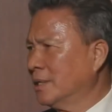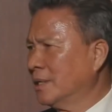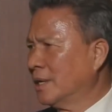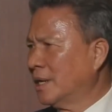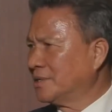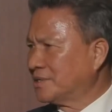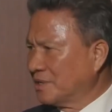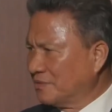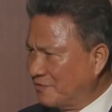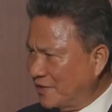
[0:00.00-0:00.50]

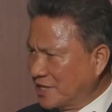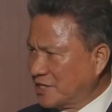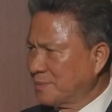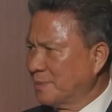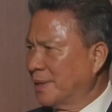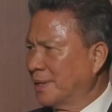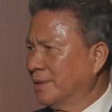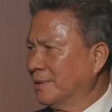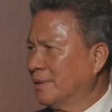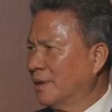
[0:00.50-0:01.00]
his
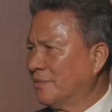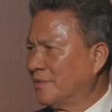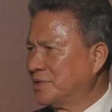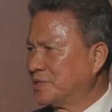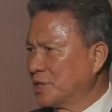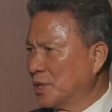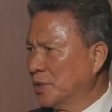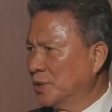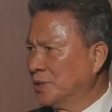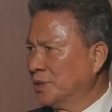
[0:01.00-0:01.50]
investment of
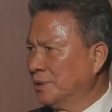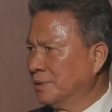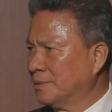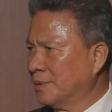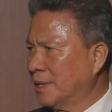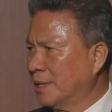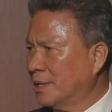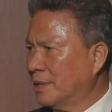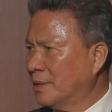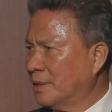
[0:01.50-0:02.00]
his own
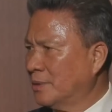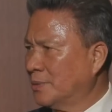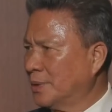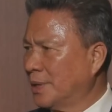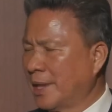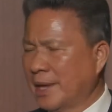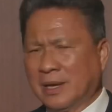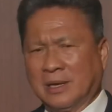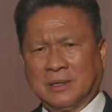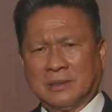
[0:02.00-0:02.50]
over
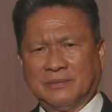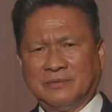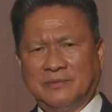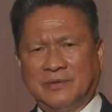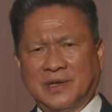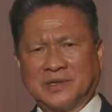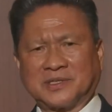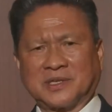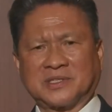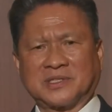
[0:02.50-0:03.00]
there,
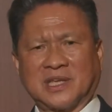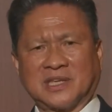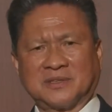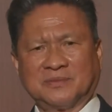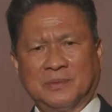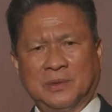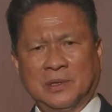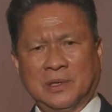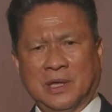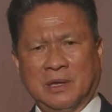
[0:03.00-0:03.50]
very
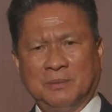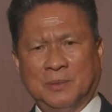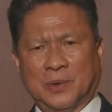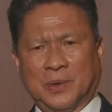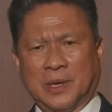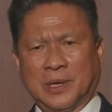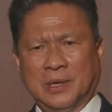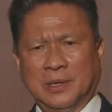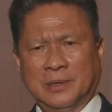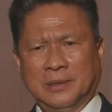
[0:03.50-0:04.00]
successful in
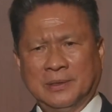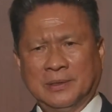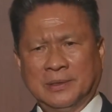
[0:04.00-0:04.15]
Cambodia,